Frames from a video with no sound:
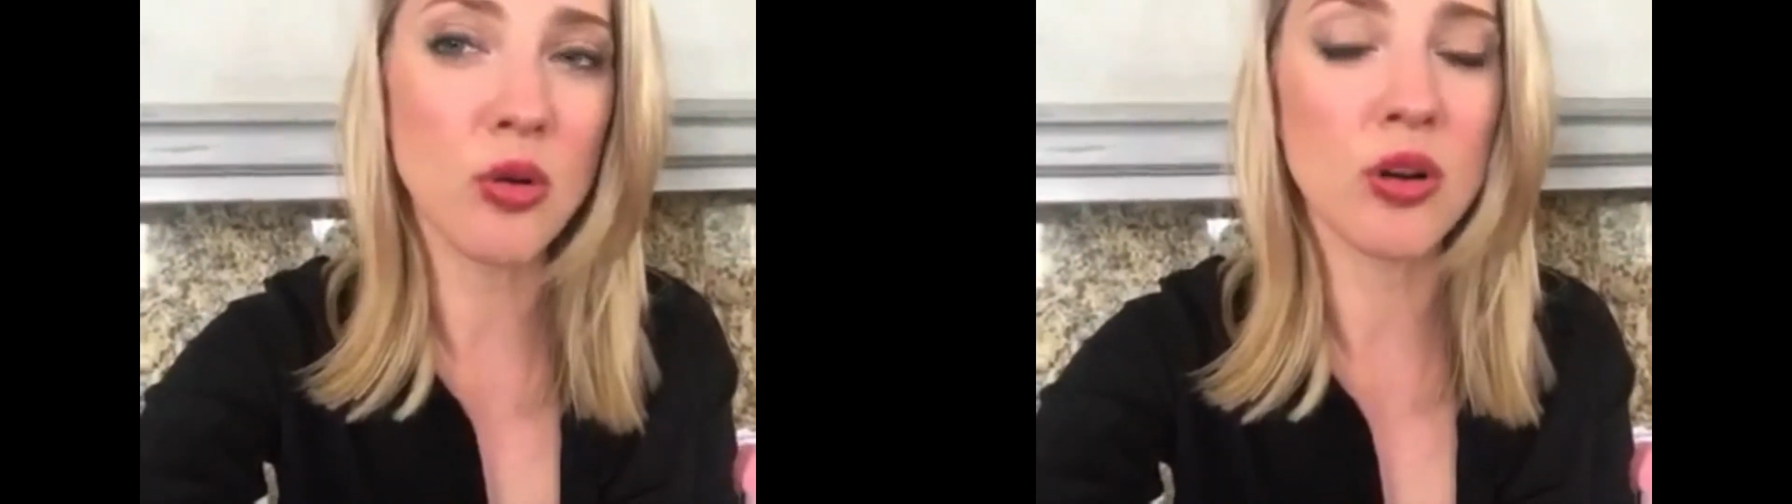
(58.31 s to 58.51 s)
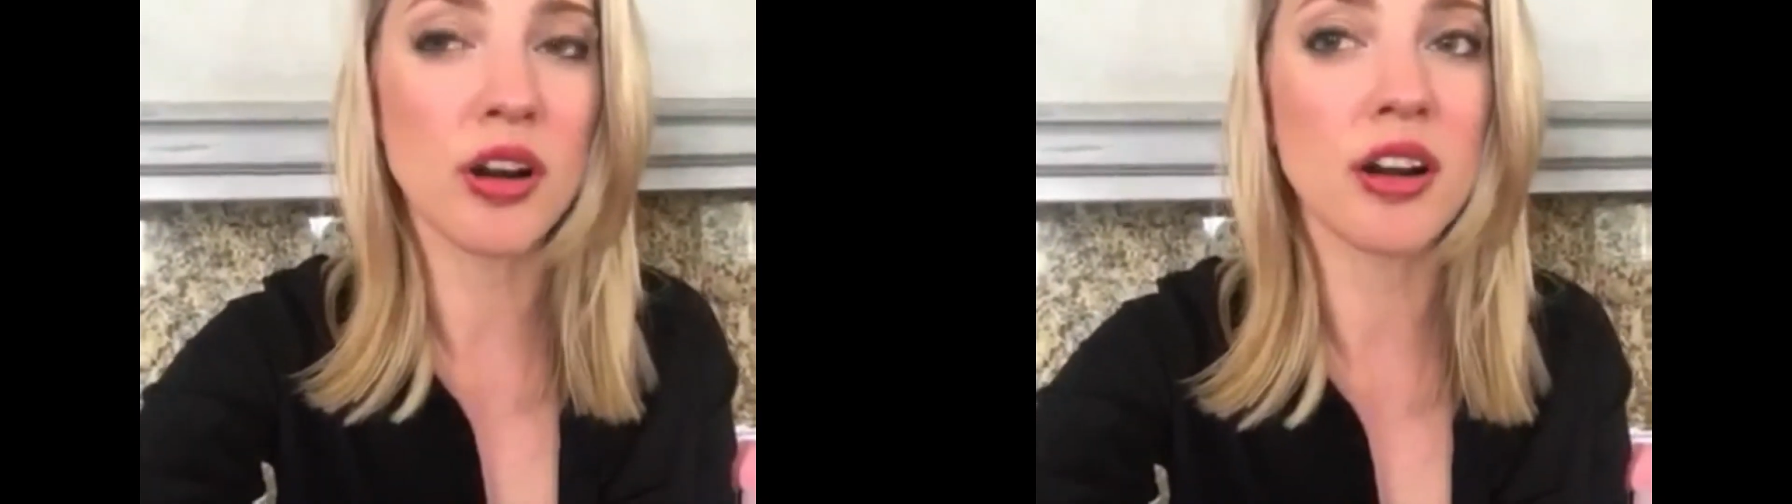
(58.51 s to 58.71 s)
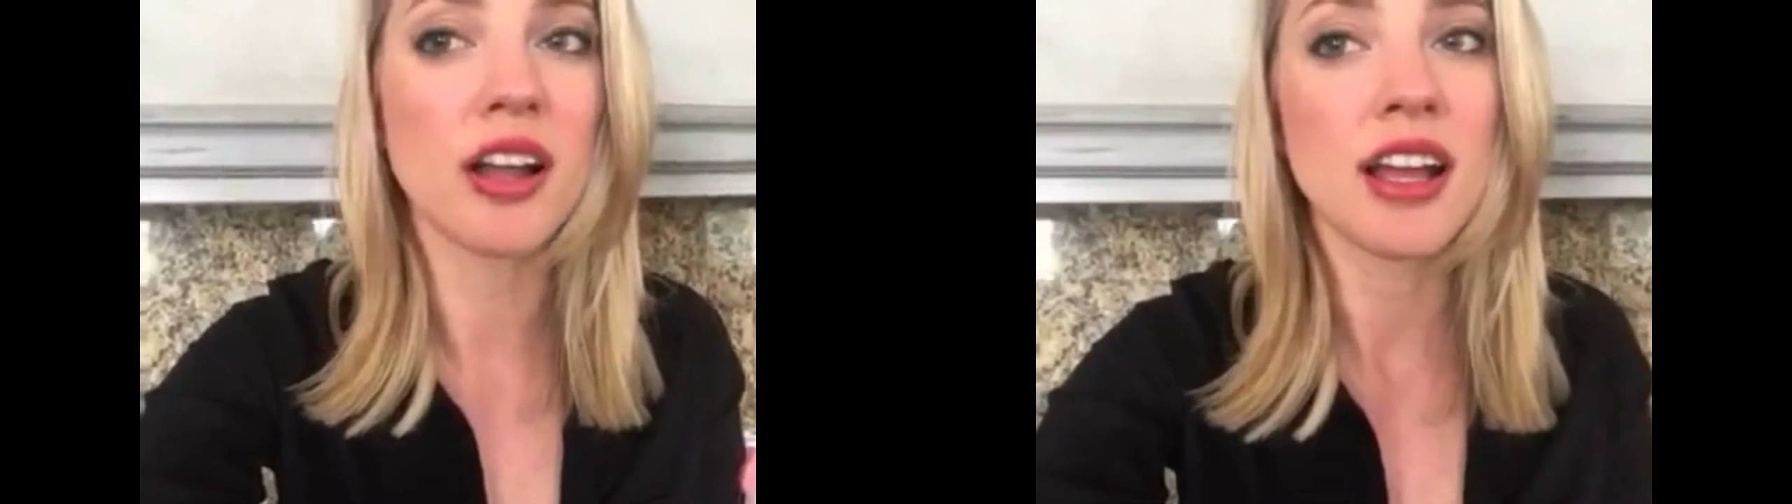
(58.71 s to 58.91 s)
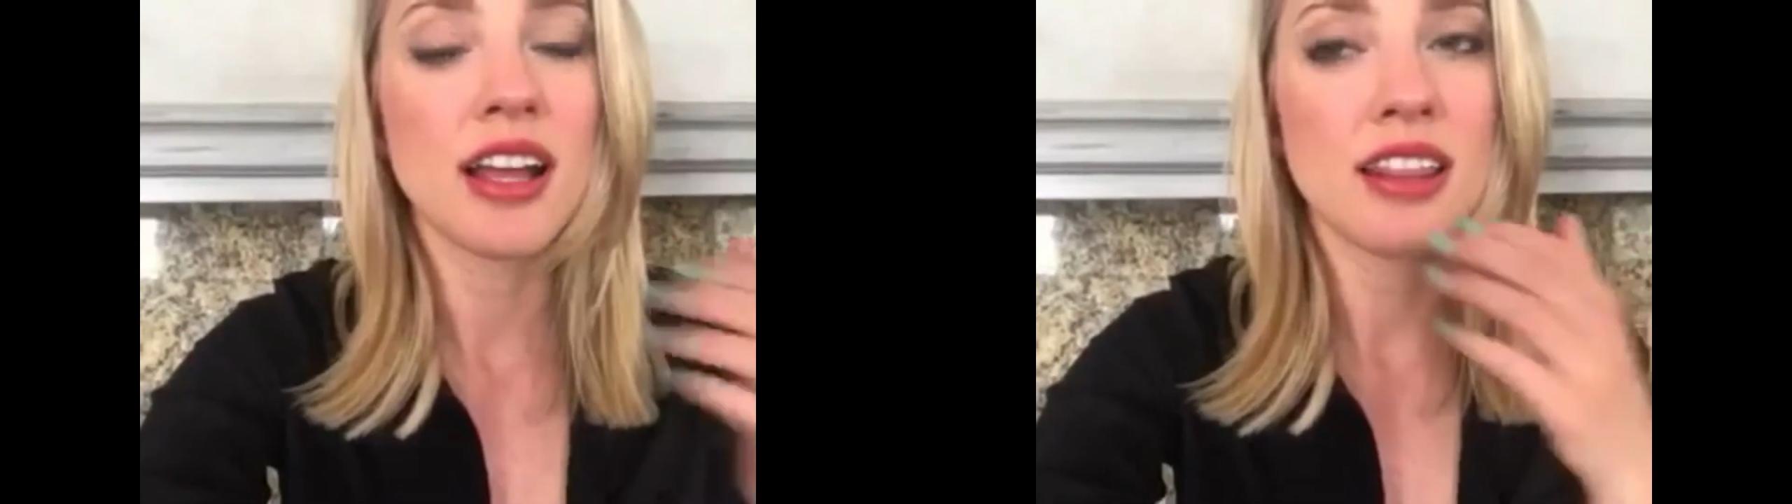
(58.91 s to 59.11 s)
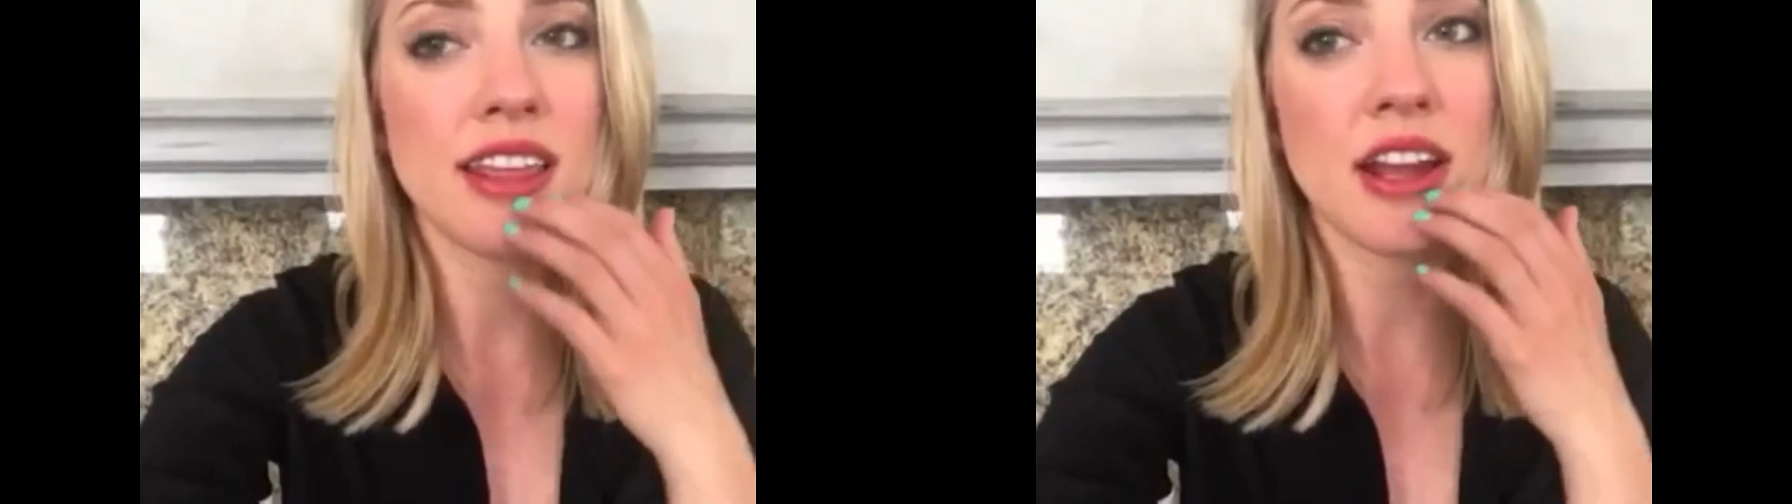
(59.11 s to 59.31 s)
or
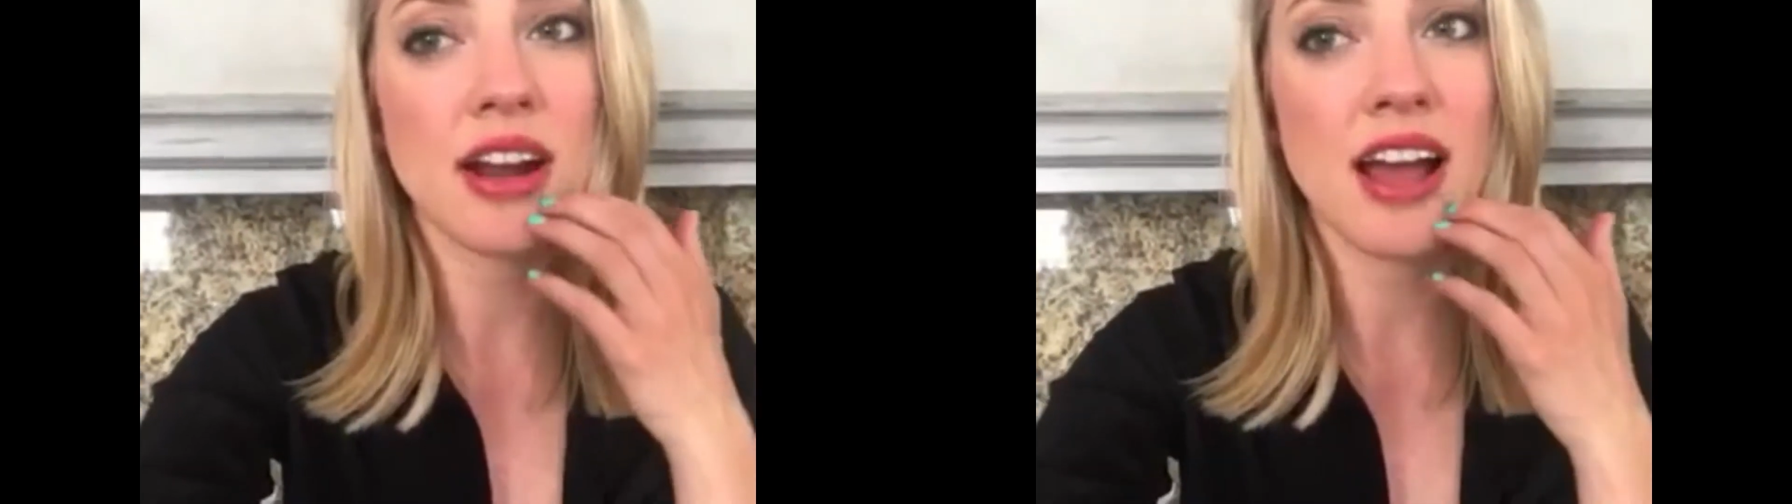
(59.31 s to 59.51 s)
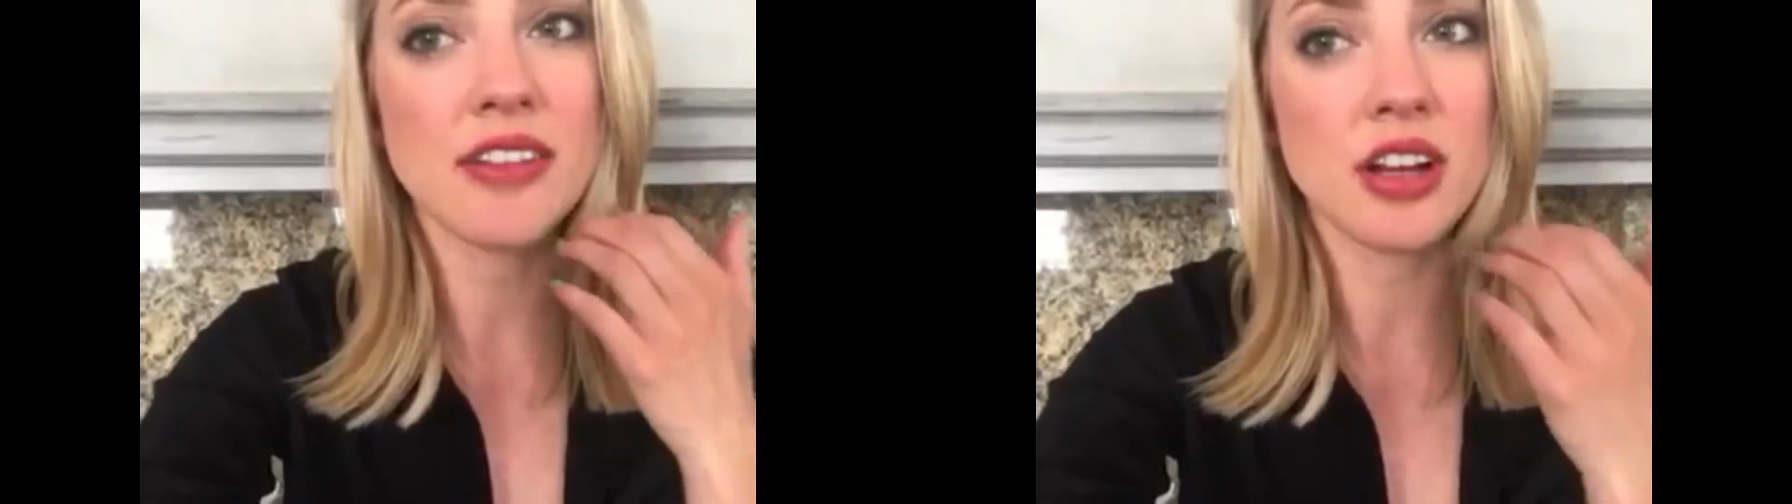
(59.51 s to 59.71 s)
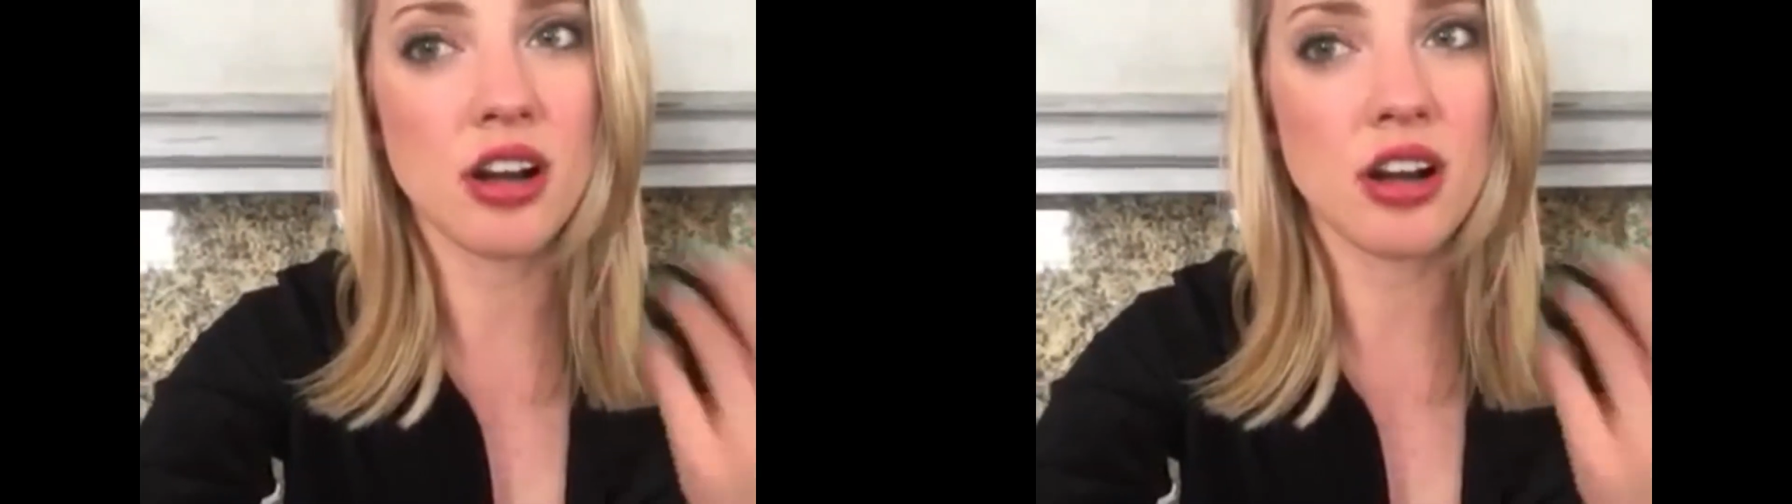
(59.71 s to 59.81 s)
they are having